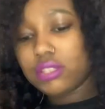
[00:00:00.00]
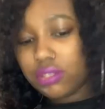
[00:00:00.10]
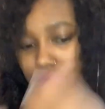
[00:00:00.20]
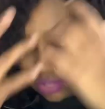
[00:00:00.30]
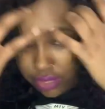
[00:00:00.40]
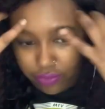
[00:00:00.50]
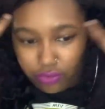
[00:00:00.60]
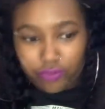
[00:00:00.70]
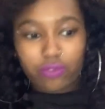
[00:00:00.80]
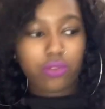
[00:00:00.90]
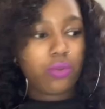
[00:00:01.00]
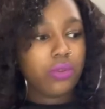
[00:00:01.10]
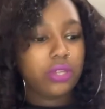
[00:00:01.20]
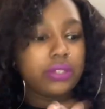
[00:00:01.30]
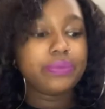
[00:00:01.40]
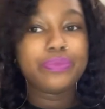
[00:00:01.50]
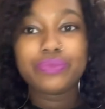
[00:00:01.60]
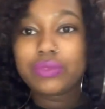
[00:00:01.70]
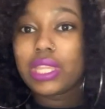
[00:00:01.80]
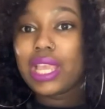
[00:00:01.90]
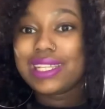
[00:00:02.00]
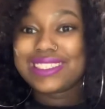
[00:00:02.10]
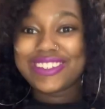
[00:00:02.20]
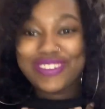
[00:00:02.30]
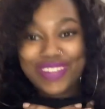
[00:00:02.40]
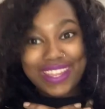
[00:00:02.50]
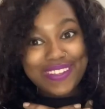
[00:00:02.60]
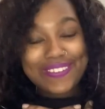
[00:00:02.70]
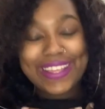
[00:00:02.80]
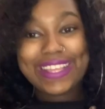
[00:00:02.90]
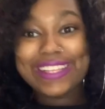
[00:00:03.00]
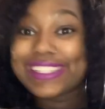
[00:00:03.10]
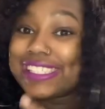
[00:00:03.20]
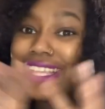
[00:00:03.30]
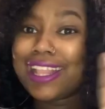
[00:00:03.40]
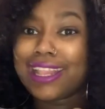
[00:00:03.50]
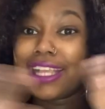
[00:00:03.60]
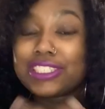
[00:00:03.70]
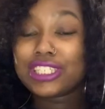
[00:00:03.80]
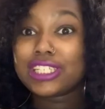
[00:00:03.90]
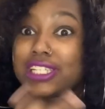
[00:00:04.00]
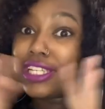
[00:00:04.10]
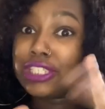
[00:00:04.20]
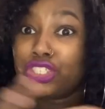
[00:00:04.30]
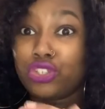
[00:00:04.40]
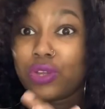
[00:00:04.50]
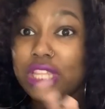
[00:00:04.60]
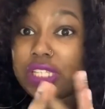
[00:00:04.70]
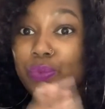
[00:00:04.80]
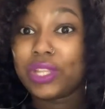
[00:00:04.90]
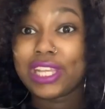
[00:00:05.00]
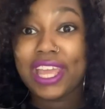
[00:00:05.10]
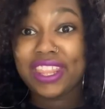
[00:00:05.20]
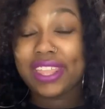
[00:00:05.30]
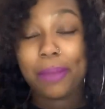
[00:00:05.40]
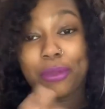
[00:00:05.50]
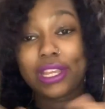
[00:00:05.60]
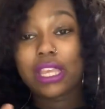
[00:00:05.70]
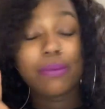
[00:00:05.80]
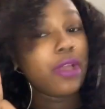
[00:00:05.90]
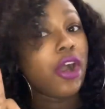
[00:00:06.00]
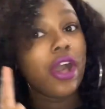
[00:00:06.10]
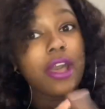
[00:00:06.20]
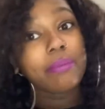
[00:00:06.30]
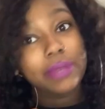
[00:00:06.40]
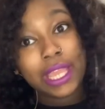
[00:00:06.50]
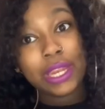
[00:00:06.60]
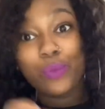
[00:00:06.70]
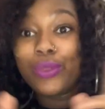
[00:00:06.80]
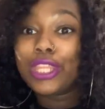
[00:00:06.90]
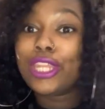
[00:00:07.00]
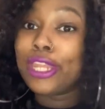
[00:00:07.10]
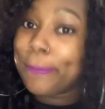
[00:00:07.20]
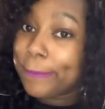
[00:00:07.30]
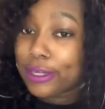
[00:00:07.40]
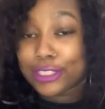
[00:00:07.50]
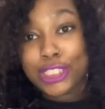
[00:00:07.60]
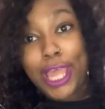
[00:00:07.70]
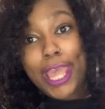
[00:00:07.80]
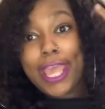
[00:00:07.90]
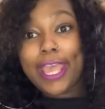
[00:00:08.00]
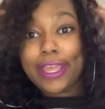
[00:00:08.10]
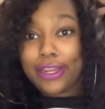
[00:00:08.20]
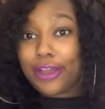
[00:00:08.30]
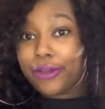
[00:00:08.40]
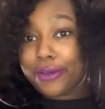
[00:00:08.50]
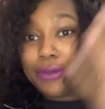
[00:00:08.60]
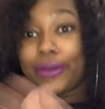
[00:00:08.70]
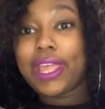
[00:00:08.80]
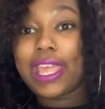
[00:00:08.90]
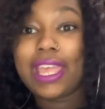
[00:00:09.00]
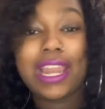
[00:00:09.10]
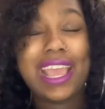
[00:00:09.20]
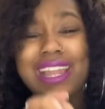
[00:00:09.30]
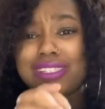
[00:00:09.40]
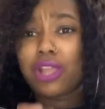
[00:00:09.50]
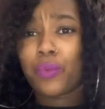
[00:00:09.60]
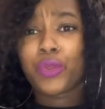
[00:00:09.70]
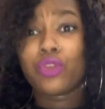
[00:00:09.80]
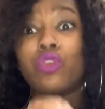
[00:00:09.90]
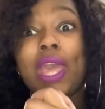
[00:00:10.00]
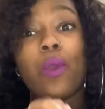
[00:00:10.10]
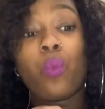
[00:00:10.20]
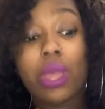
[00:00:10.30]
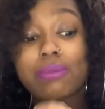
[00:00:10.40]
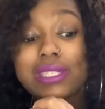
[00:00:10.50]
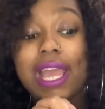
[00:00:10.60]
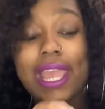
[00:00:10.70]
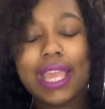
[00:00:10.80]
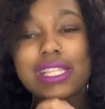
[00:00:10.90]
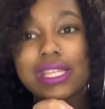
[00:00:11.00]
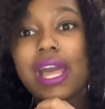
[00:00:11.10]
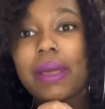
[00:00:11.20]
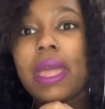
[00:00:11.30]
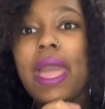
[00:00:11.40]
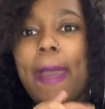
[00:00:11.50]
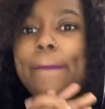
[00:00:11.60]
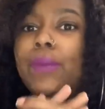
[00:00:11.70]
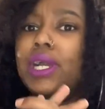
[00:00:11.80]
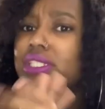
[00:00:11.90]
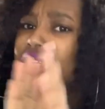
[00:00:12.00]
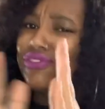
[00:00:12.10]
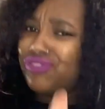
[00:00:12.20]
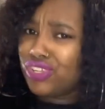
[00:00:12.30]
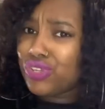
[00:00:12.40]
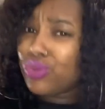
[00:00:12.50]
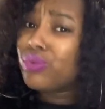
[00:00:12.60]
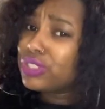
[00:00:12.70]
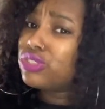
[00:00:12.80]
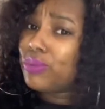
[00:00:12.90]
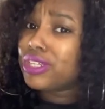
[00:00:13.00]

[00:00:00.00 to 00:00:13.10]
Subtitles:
throwing stuff on the floor. So anyways, let's just enjoy this week together. I'm going to keep y'all updated with the numbers and all. And I got to start working on the website ASAP. But if you want to